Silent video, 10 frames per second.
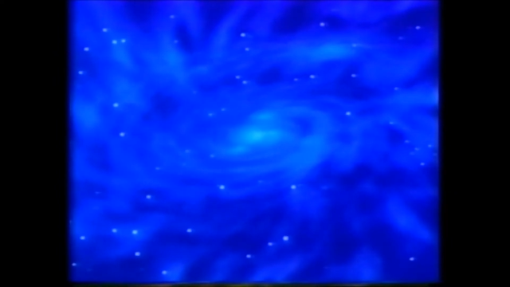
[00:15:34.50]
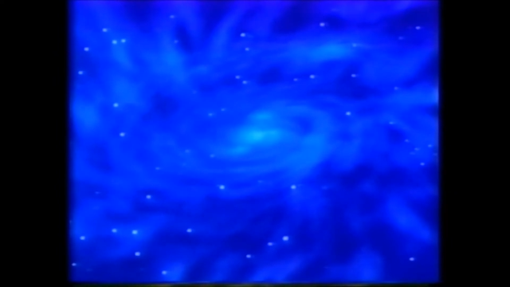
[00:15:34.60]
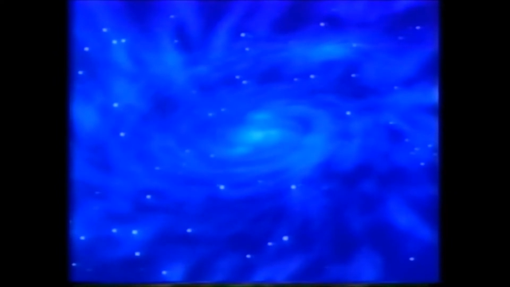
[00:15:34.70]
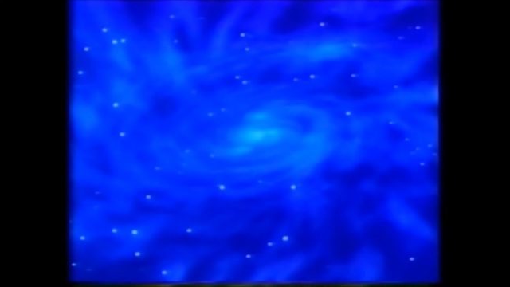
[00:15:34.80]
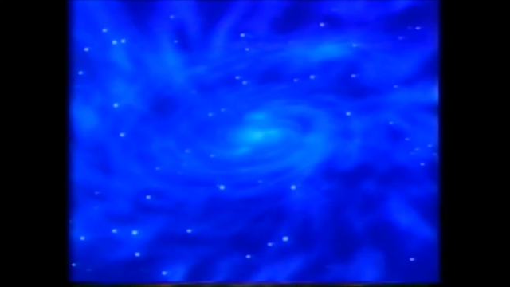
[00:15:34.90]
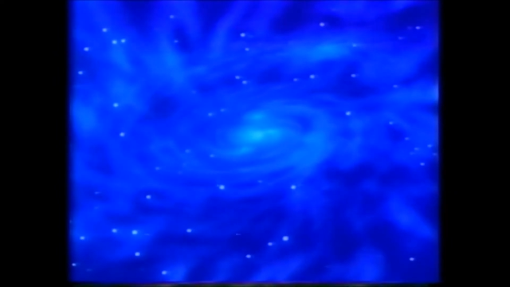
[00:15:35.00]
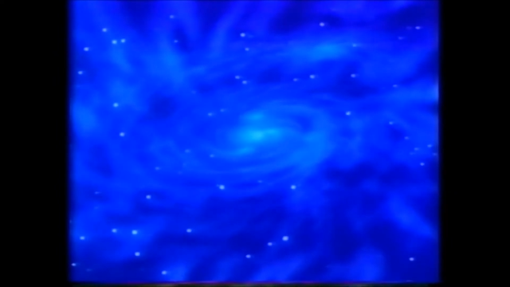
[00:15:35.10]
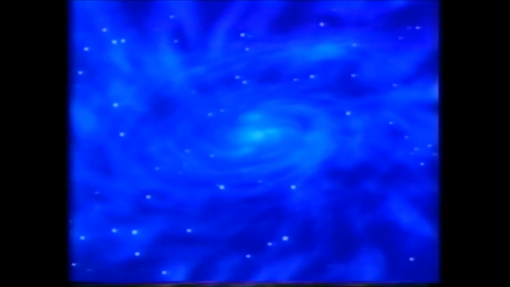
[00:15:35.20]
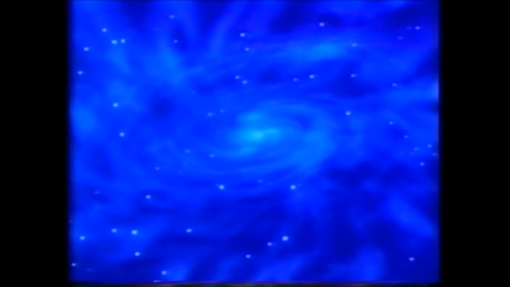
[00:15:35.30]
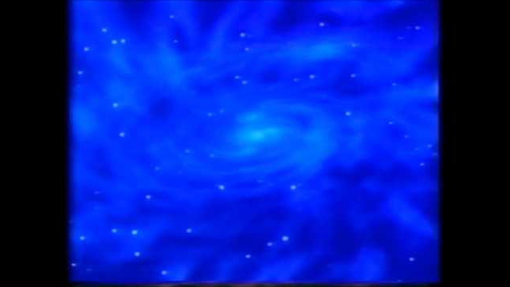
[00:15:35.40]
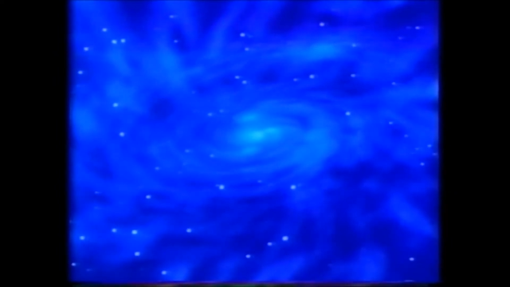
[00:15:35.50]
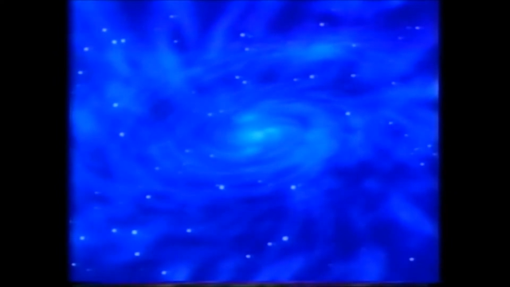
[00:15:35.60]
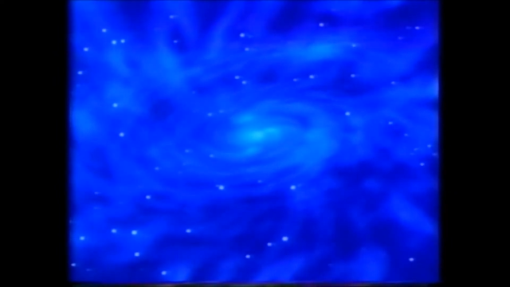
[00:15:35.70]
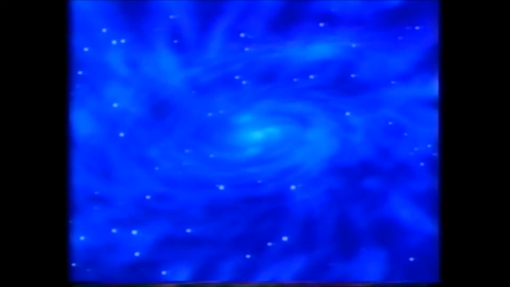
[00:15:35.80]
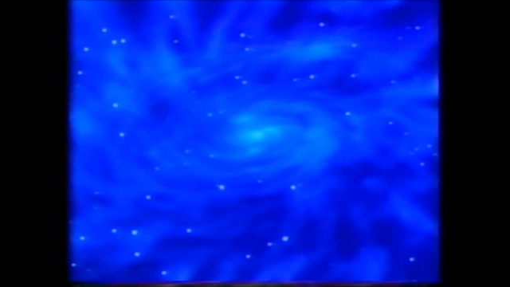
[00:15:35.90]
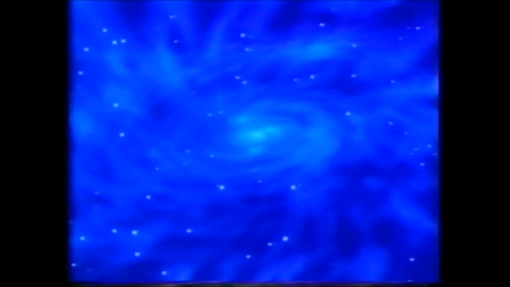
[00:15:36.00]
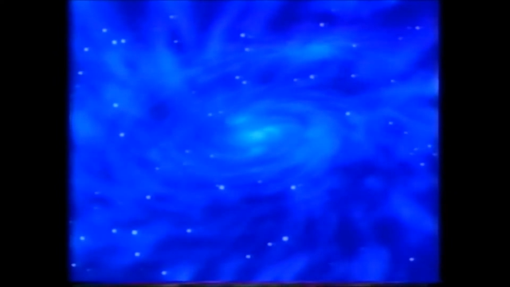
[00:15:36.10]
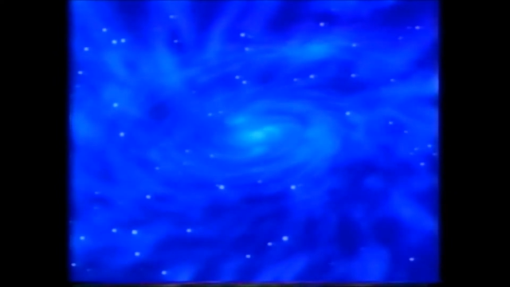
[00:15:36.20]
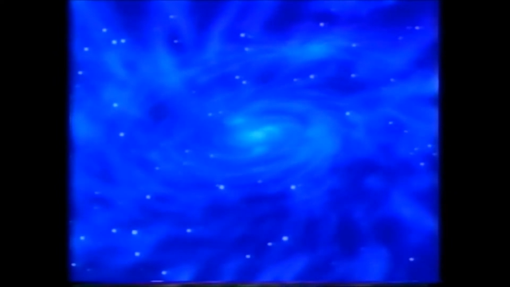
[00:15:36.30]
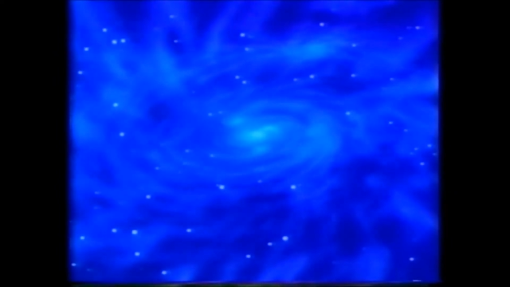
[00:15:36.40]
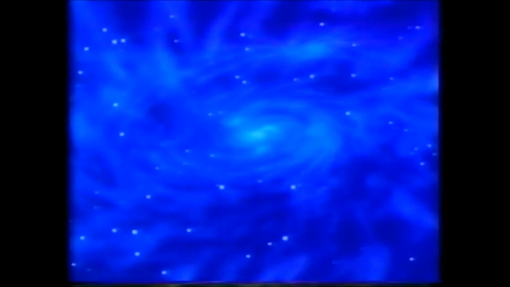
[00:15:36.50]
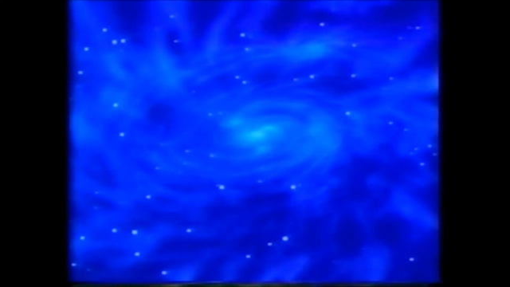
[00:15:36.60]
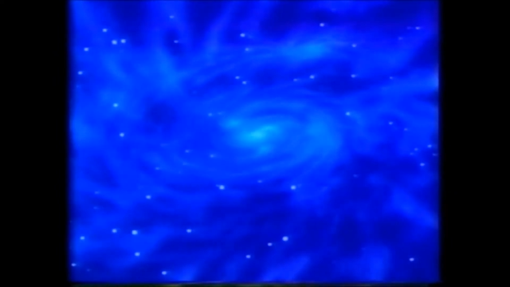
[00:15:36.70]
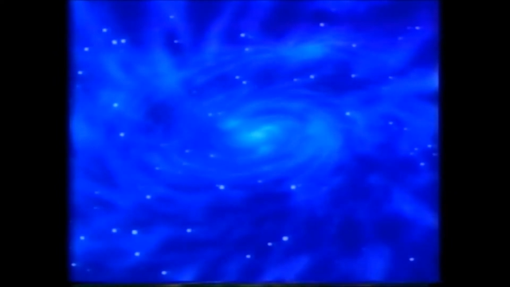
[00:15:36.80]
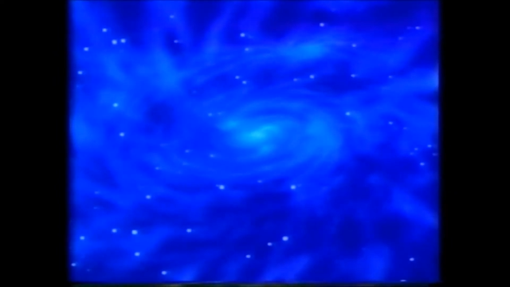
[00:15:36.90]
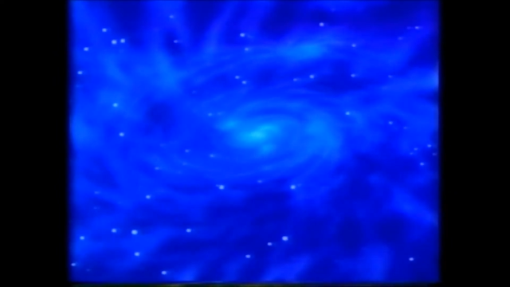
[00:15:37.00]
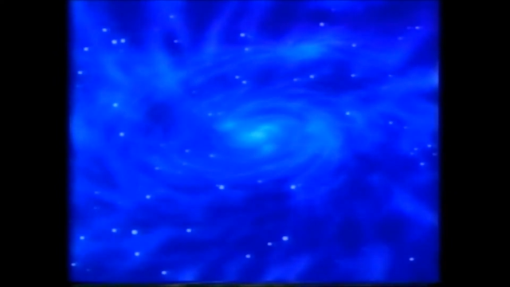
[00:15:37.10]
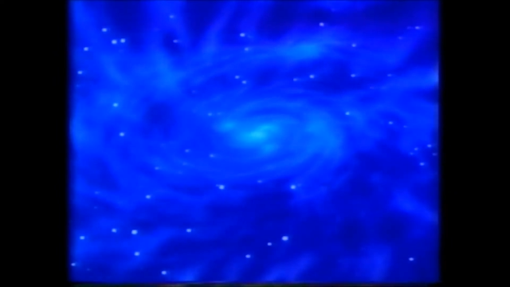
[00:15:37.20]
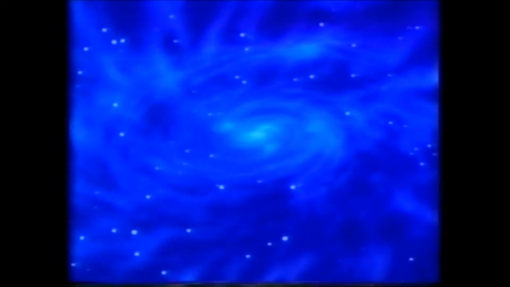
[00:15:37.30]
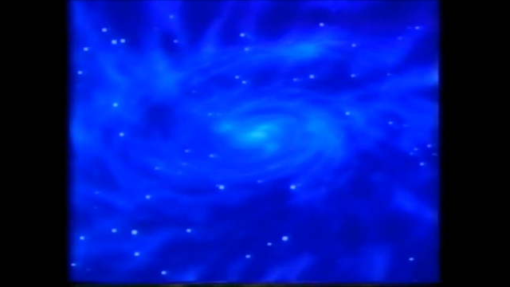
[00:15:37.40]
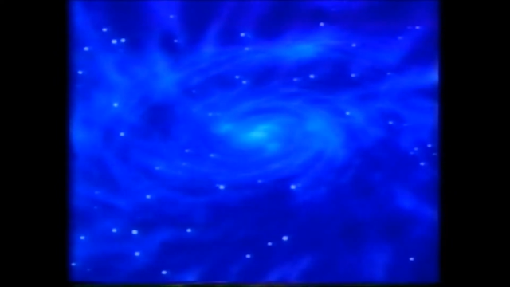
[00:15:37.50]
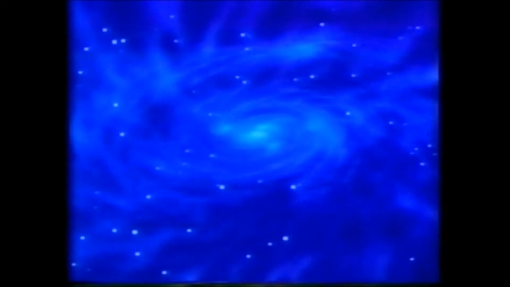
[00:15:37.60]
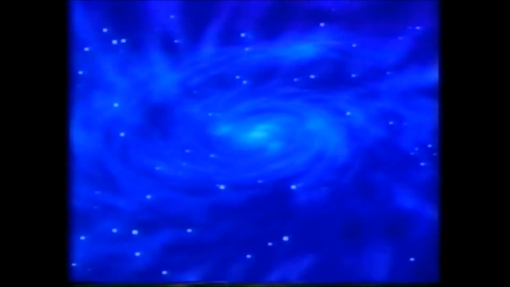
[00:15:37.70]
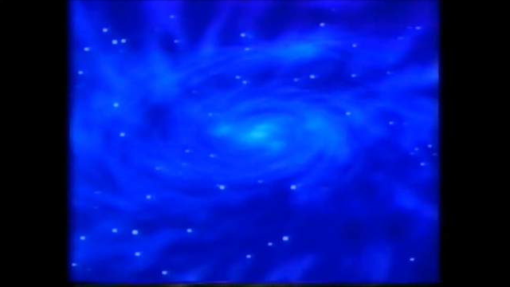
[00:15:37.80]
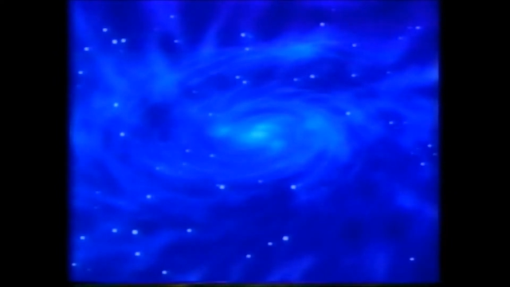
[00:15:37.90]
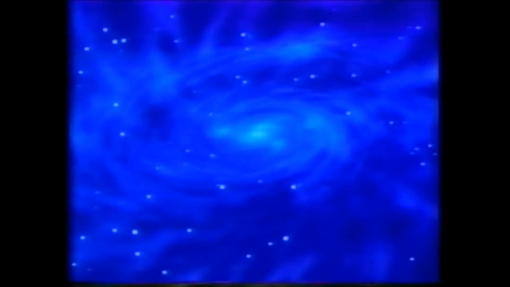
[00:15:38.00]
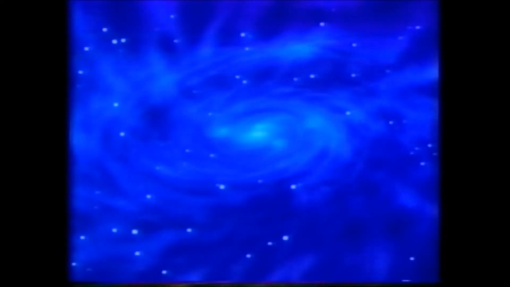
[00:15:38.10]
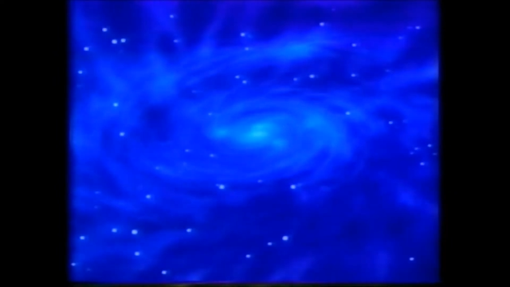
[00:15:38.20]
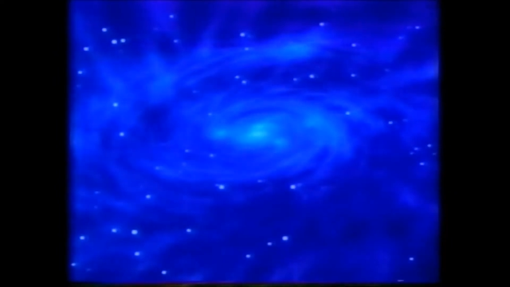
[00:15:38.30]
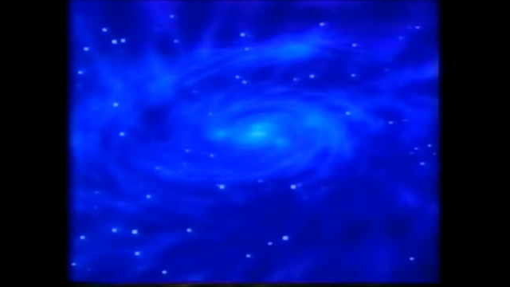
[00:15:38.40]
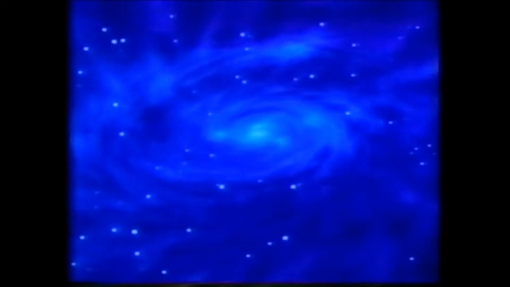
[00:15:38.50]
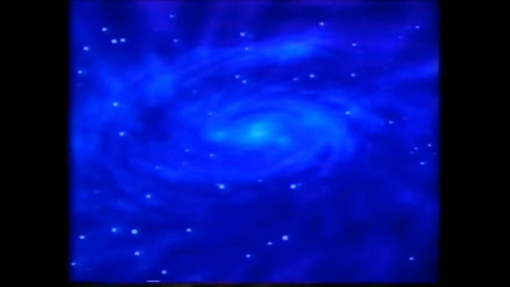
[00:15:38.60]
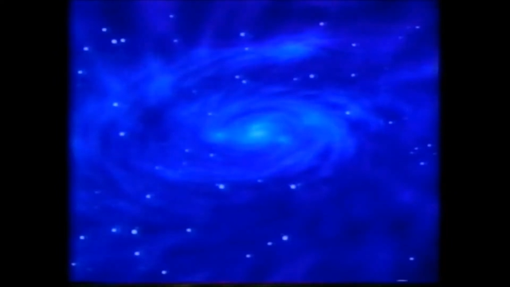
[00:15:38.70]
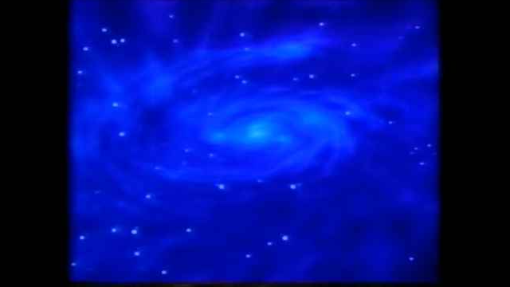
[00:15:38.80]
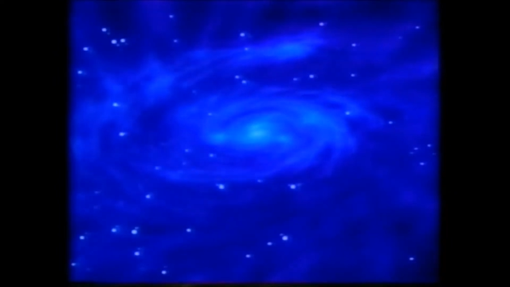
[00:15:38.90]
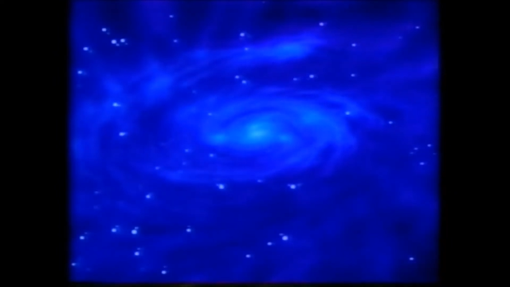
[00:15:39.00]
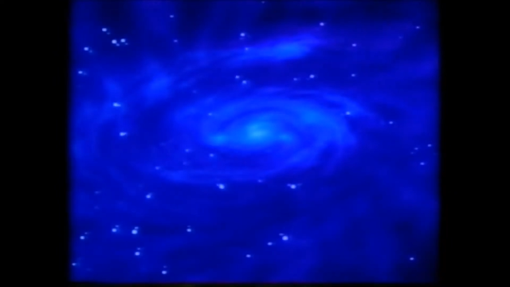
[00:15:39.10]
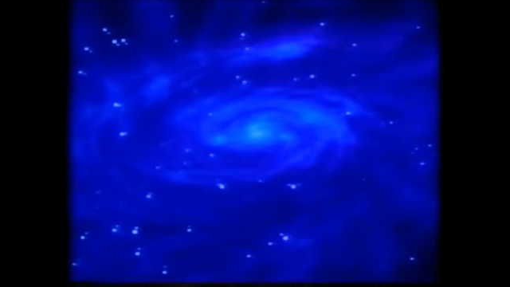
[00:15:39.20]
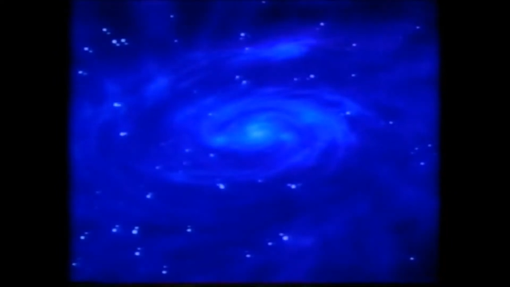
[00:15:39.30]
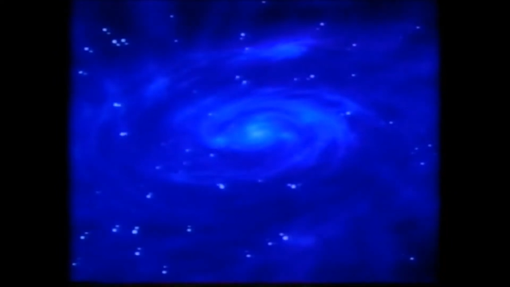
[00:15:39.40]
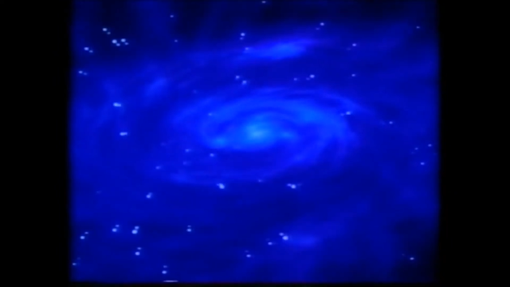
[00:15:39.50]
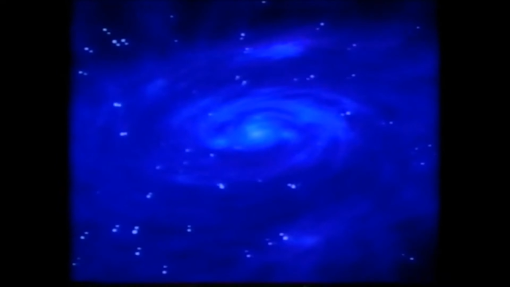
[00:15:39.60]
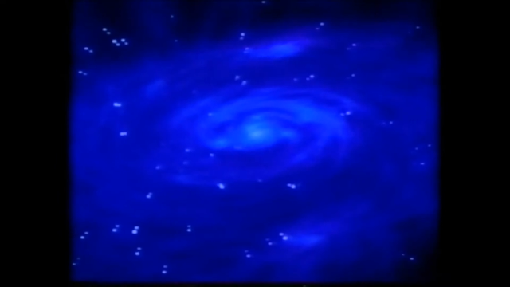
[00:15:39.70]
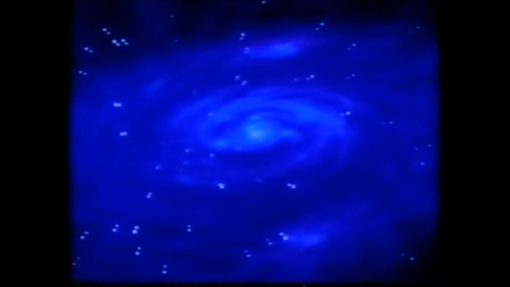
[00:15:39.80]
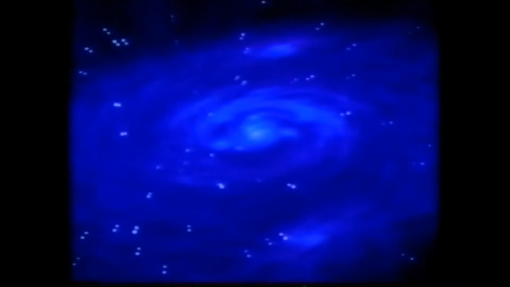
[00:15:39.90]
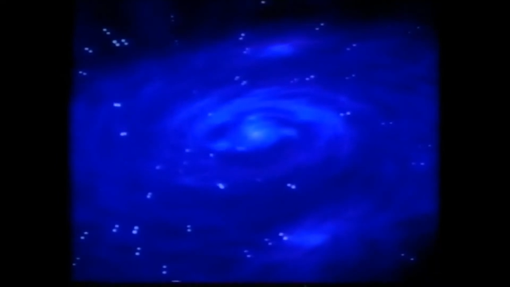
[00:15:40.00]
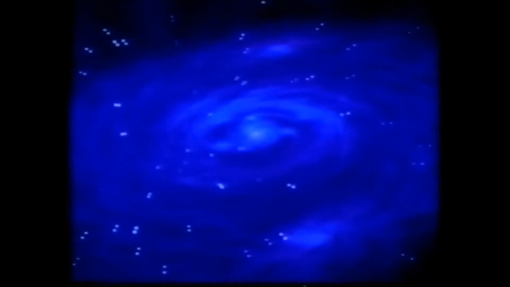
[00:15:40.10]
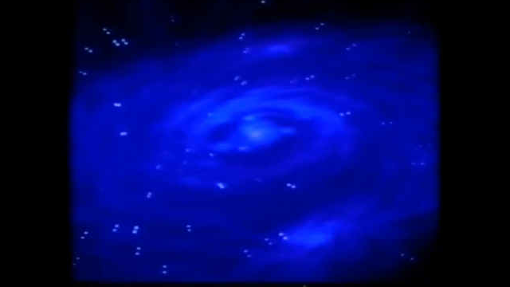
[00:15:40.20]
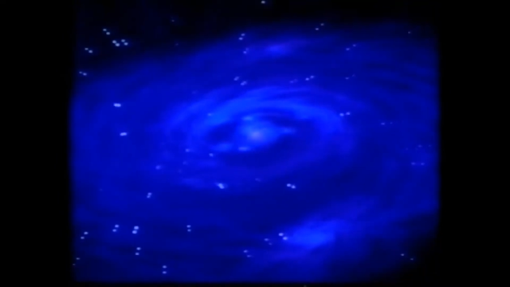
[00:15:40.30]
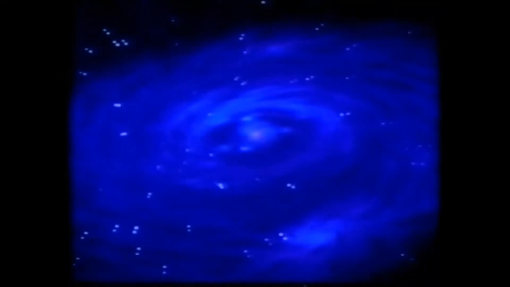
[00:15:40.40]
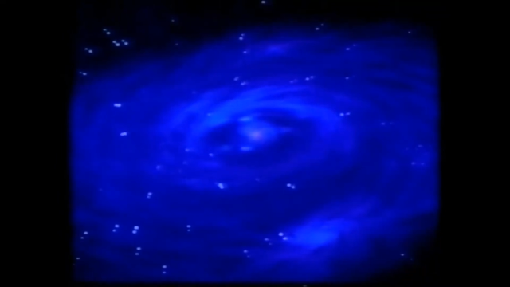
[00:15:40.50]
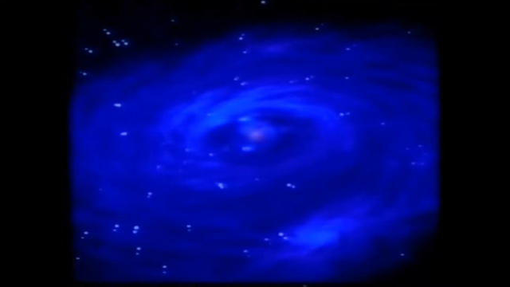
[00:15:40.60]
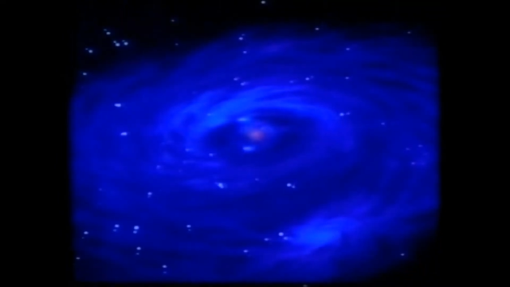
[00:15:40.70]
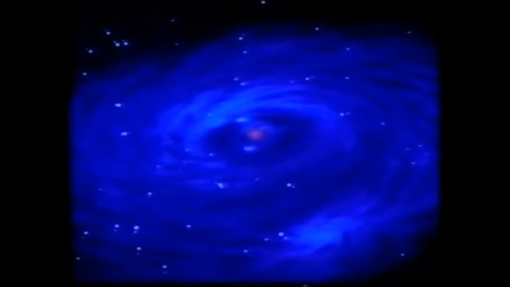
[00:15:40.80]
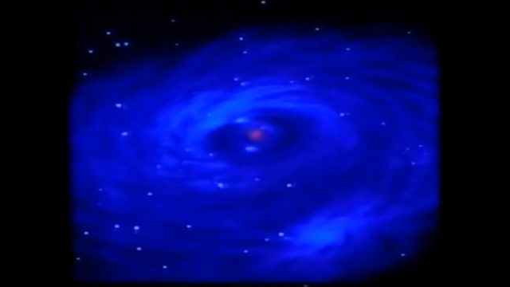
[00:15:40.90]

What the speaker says: (no speaker visible)